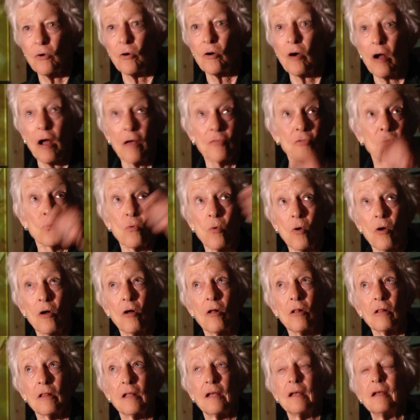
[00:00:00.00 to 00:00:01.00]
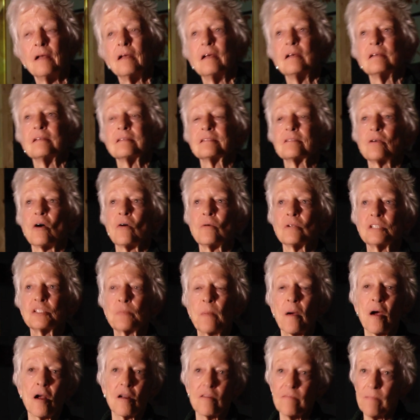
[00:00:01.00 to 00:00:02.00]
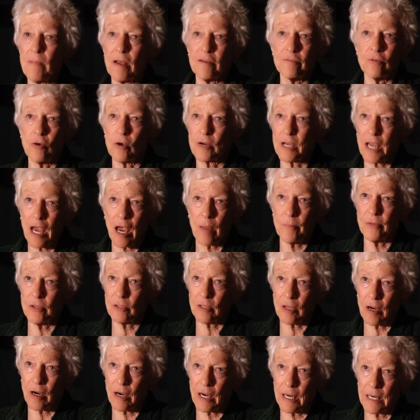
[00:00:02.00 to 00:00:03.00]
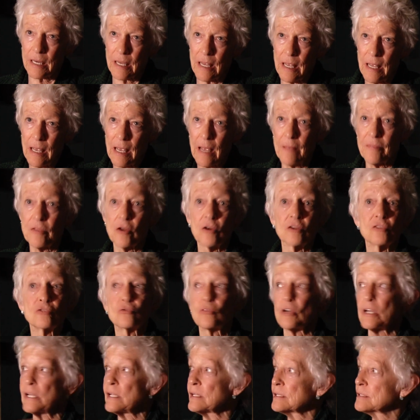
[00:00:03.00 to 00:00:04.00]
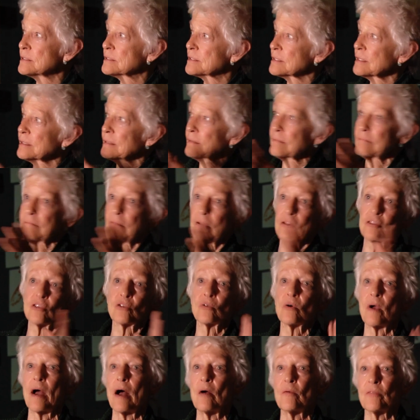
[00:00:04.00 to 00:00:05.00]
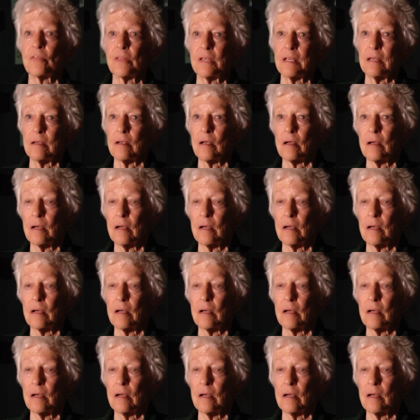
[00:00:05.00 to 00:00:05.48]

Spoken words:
or on the wall. So it's part of my vocabulary. And there are trees throughout the